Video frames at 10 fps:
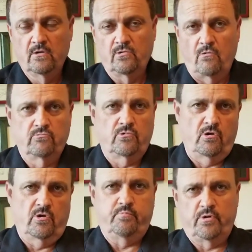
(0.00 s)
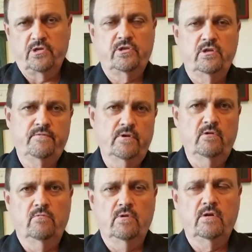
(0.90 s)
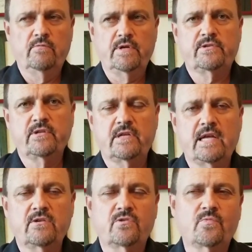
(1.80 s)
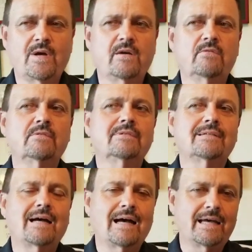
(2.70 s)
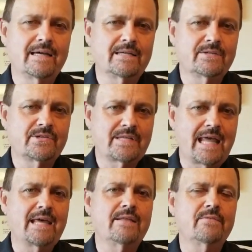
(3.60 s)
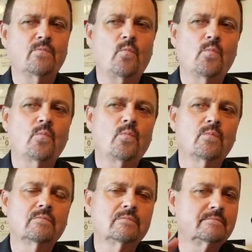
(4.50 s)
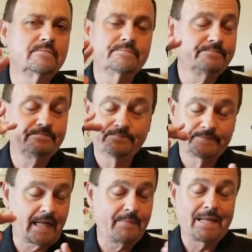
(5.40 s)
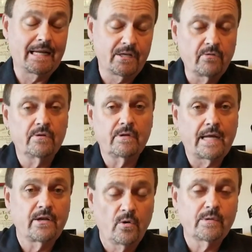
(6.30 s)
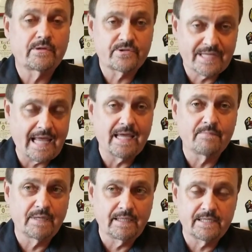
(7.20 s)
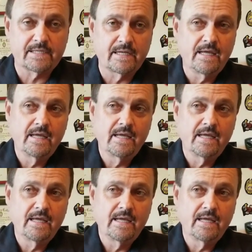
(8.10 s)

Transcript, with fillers: don't go to prison if you don't want to risk the dangers. Well, I understand. I mean, I don't, I know what they're saying, but listen,